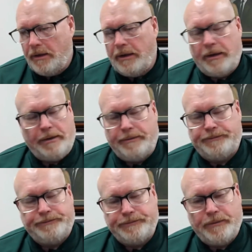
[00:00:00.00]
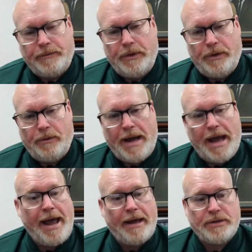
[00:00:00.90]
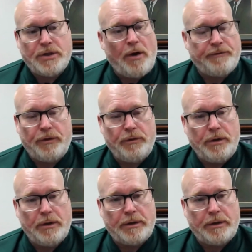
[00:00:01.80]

my hat's off to you,